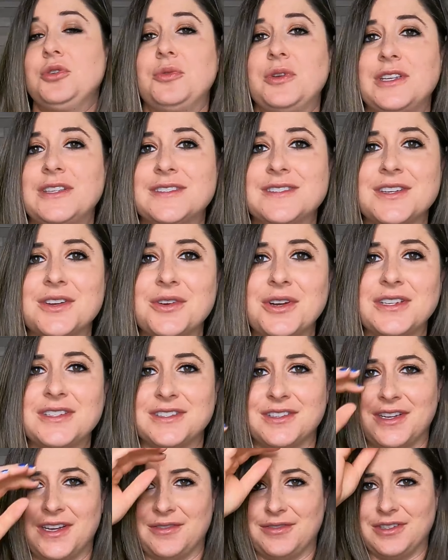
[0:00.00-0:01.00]
two weeks ago, and I
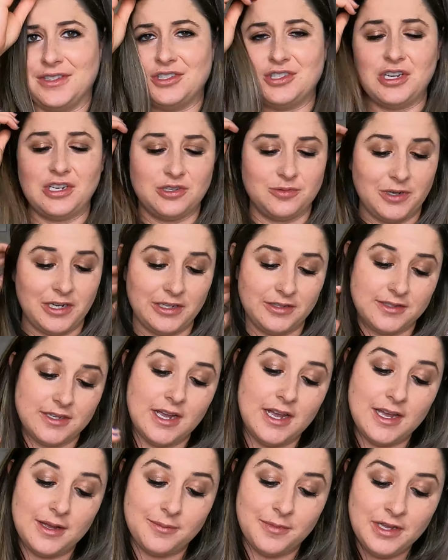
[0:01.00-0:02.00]
still haven't changed my
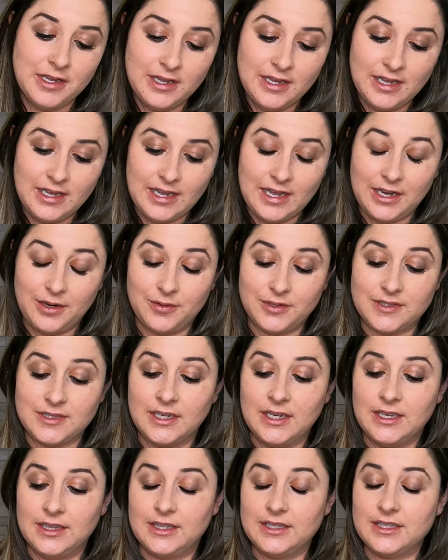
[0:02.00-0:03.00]
nails. Um,
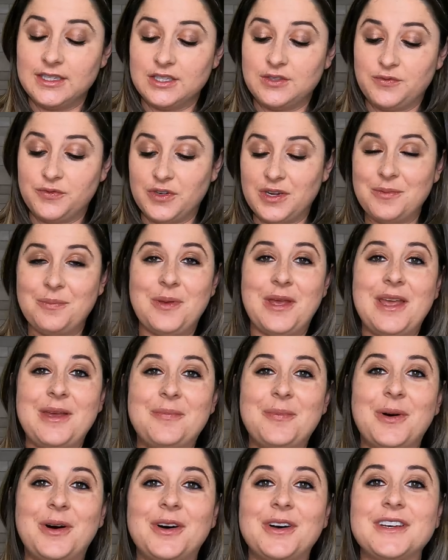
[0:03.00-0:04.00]
anyways, this is Free
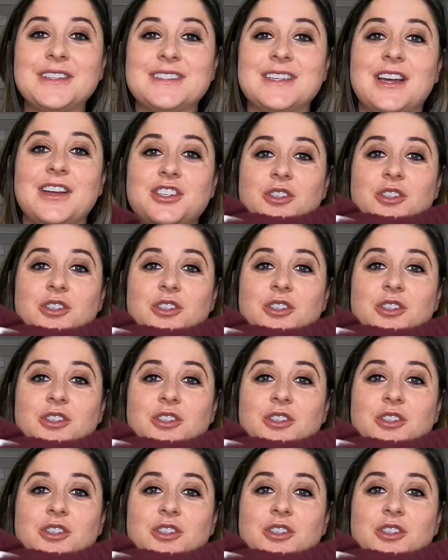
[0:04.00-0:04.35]
People. It's